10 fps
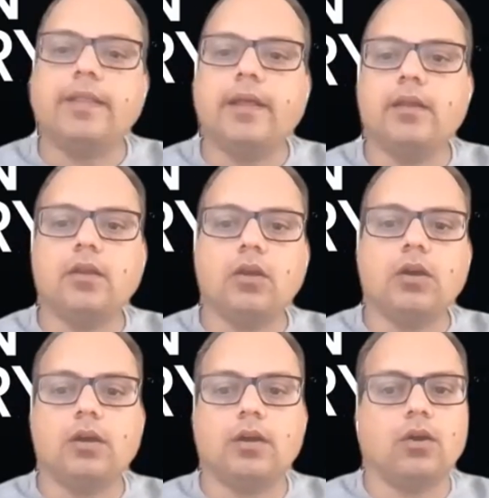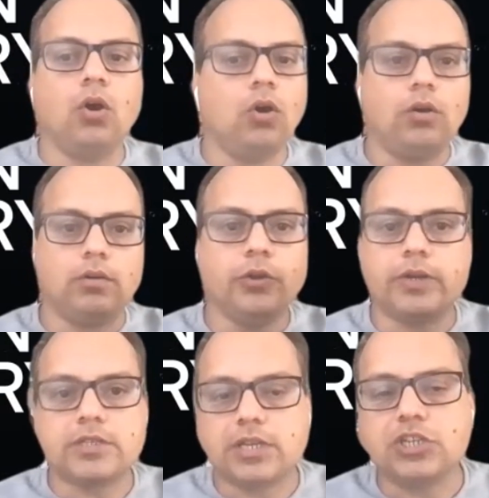And then, or
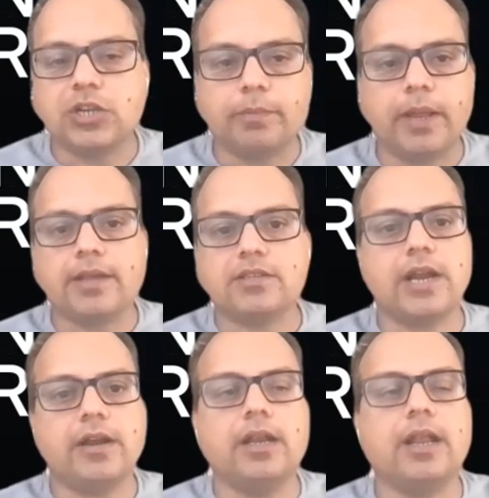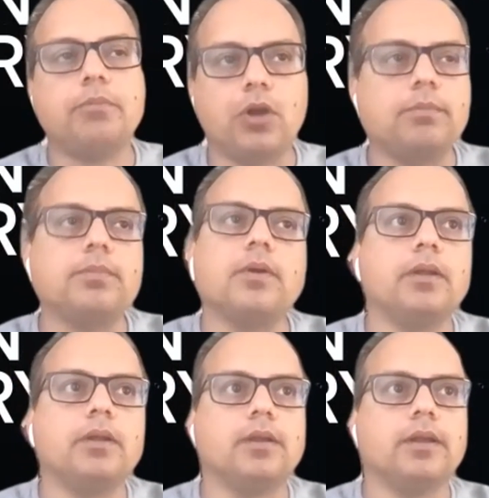you can still ship like a standard laptop,
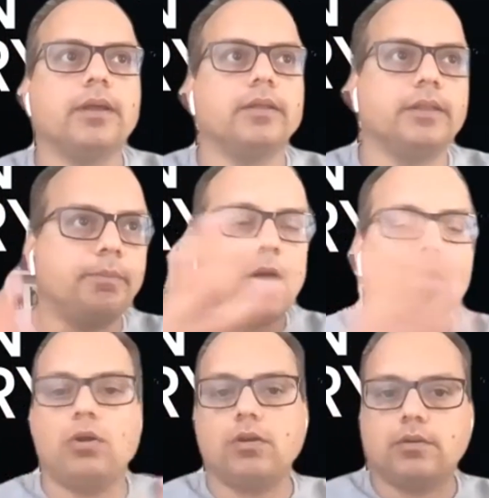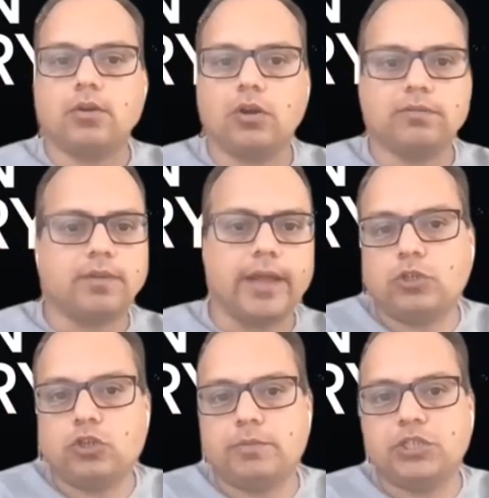but the power of a
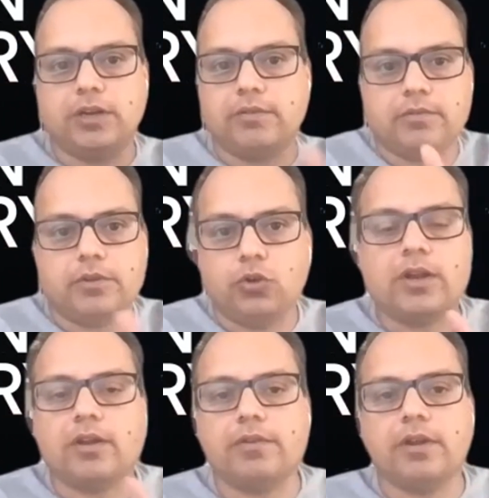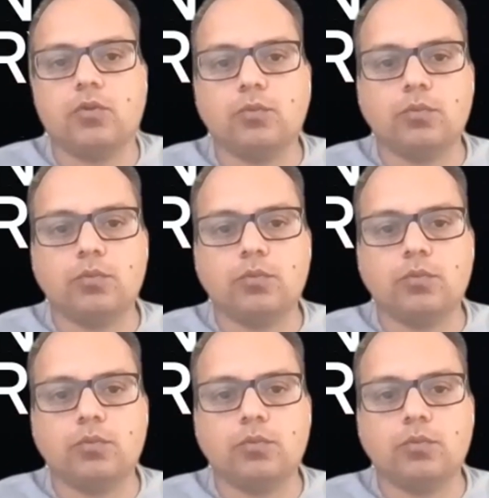virtual machine, and you can configure